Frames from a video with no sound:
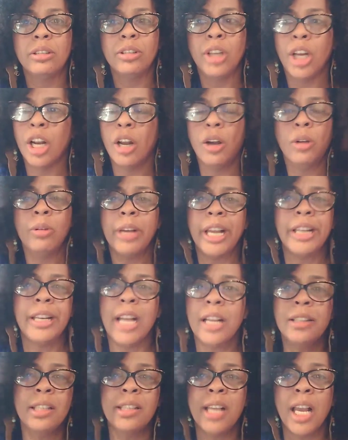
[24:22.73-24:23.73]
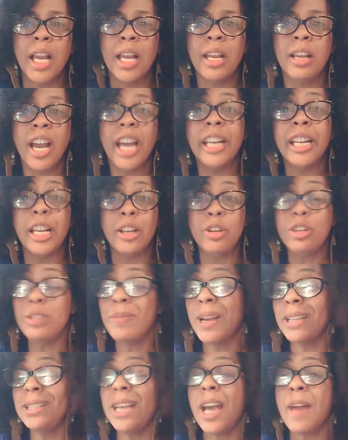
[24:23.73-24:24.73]
You know, and not today. And I use
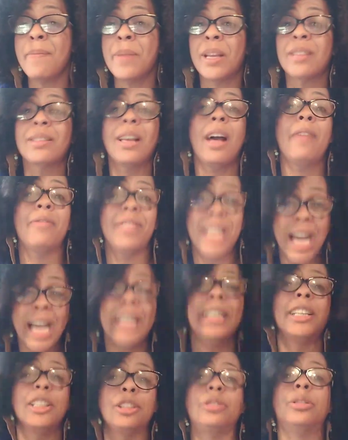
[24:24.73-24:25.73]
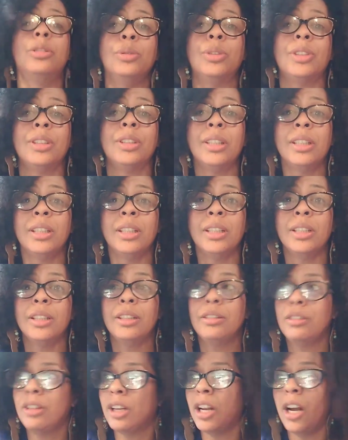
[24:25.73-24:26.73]
my dad because I have daddy issues.
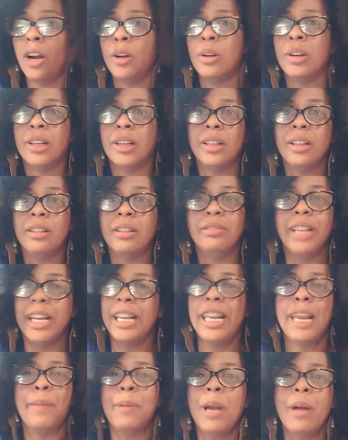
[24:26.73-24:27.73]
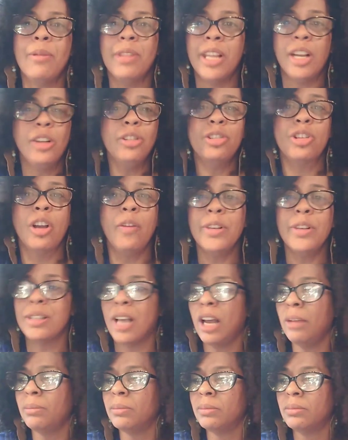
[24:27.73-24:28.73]
You know, they'll surface
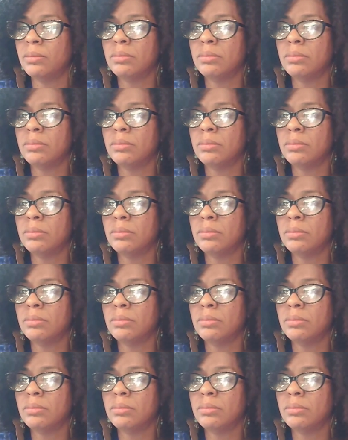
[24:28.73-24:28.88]
up.